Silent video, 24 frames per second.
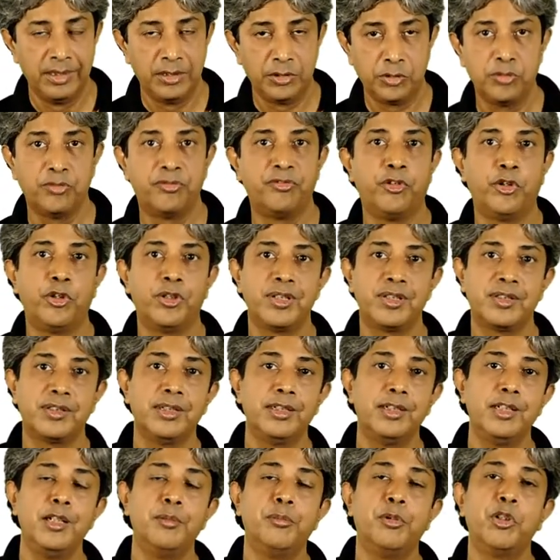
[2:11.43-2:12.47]
So for a
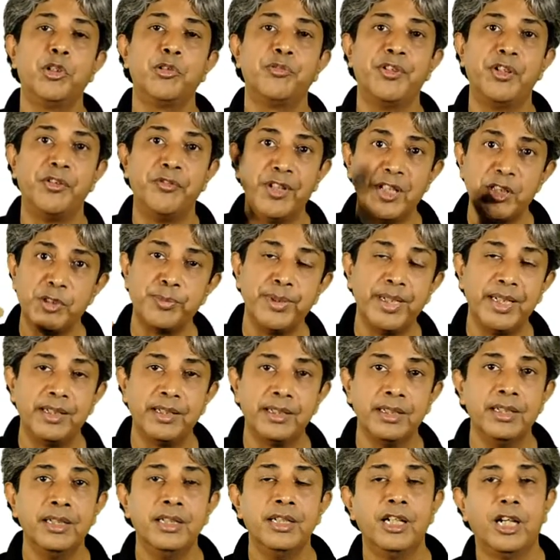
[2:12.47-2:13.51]
certain amount of investment,
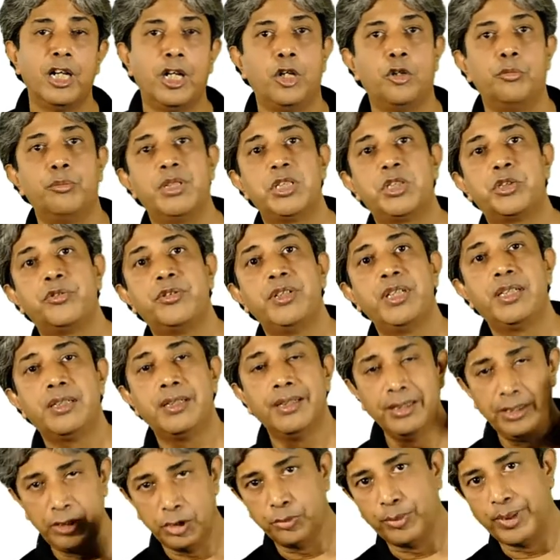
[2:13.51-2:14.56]
how much
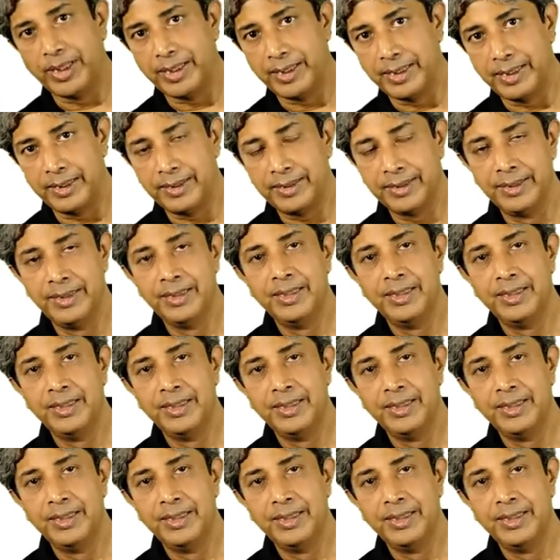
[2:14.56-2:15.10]
return do I get?